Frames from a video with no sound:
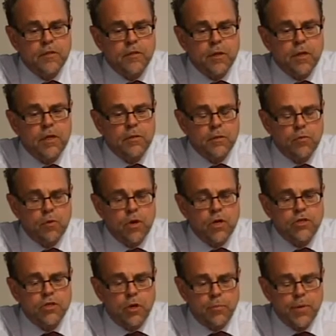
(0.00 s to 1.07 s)
in the
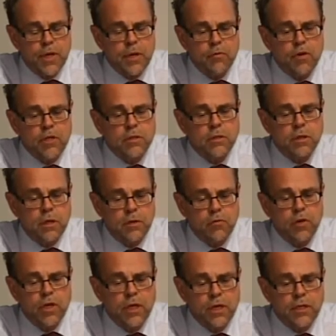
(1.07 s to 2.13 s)
workshop. Here is
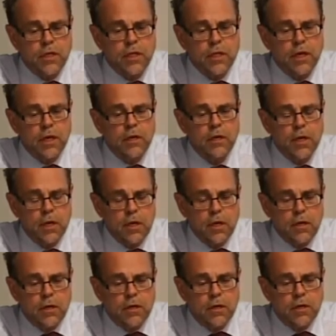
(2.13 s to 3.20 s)
really the
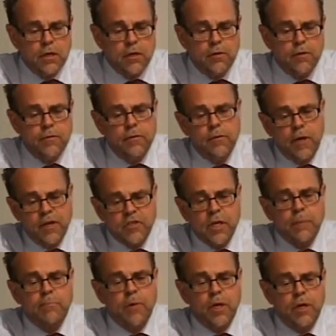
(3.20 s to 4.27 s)

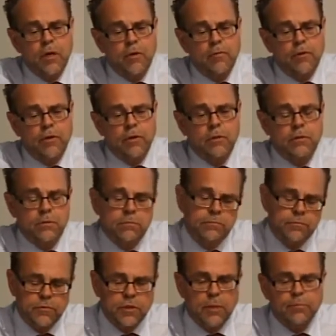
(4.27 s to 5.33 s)
assembly of
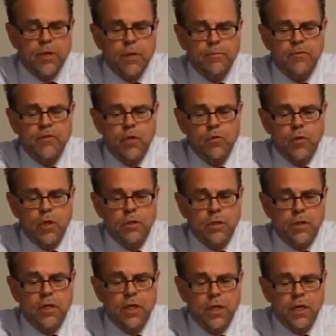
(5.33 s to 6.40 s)
some type of unit,
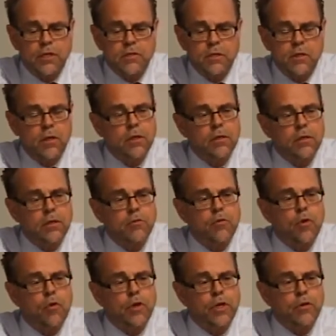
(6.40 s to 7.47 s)
and he has the
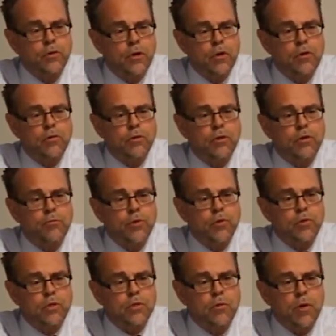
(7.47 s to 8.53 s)
drawing on the
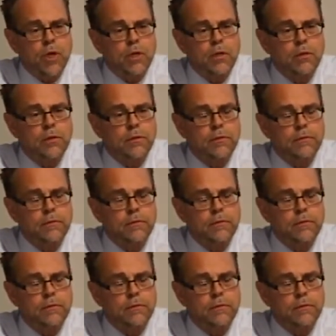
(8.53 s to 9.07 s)
computer screen.